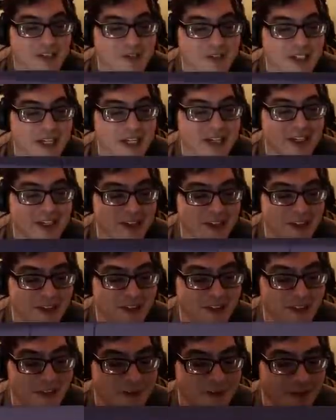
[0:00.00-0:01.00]
of Death,
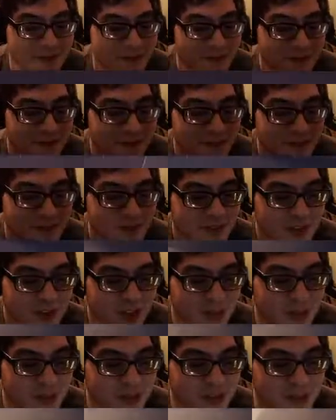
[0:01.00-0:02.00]

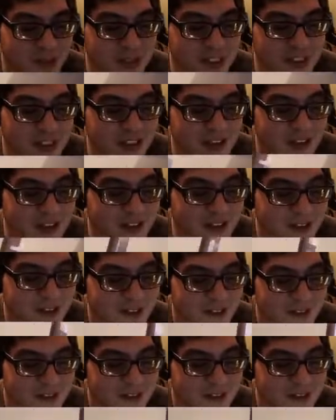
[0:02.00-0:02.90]
almost immediately.